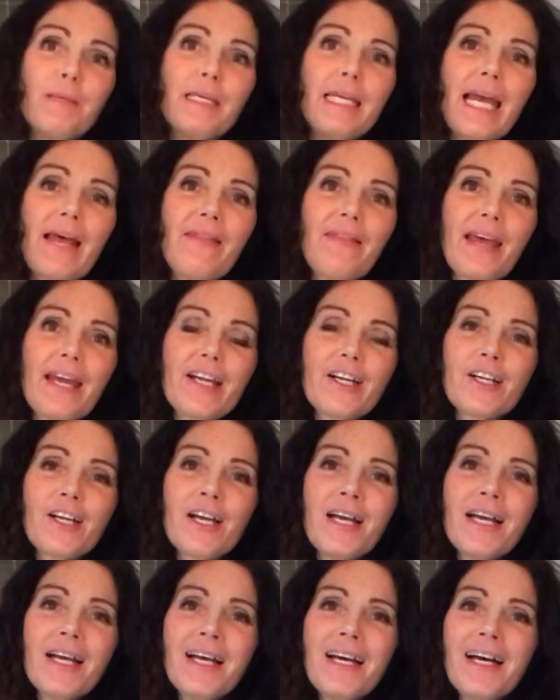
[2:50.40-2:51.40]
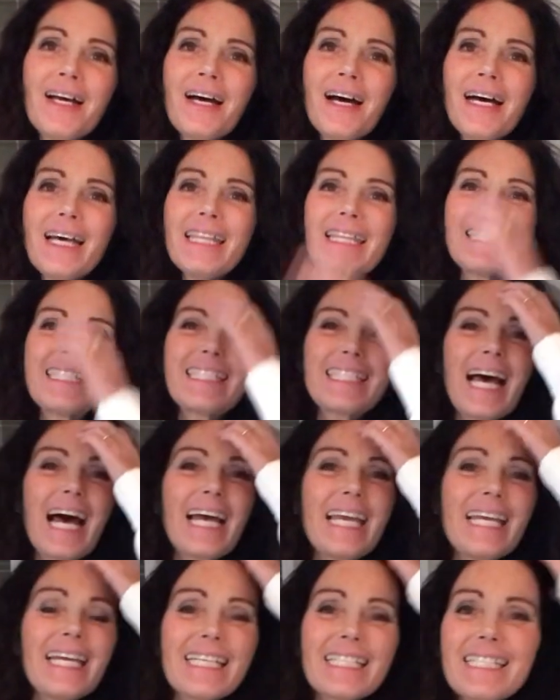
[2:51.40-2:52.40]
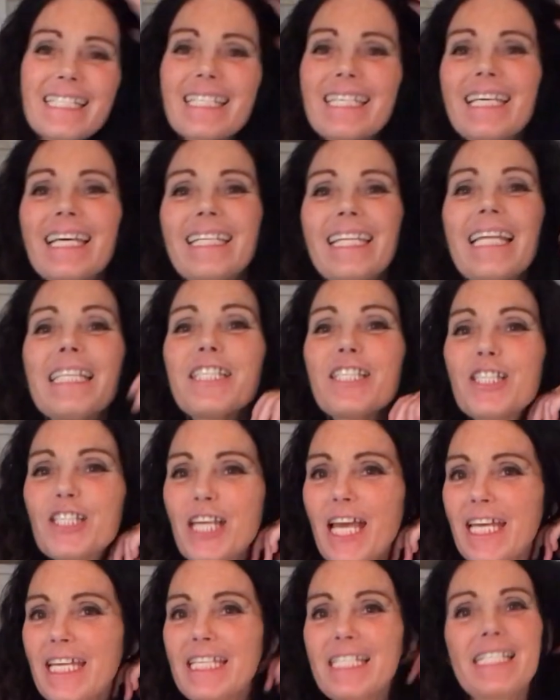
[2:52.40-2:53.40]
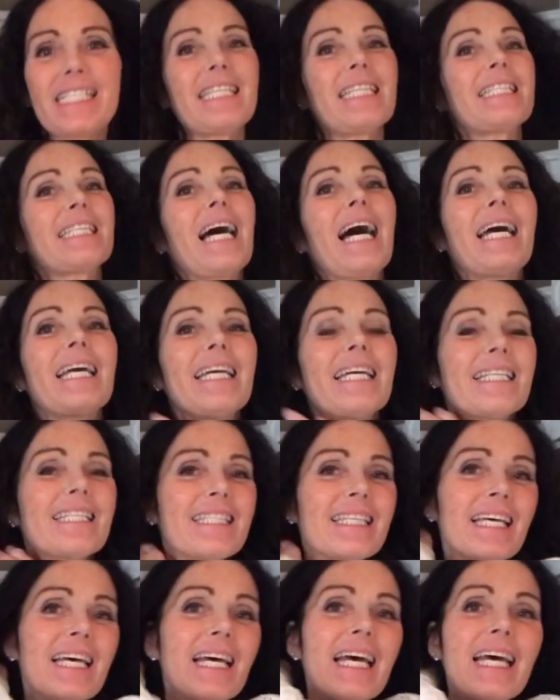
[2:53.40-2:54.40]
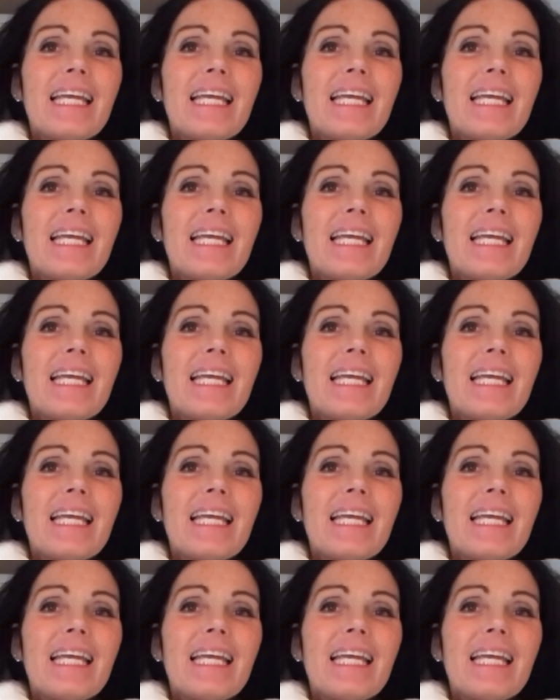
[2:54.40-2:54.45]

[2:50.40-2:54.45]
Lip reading: me and they're, the diet, let's change the diet.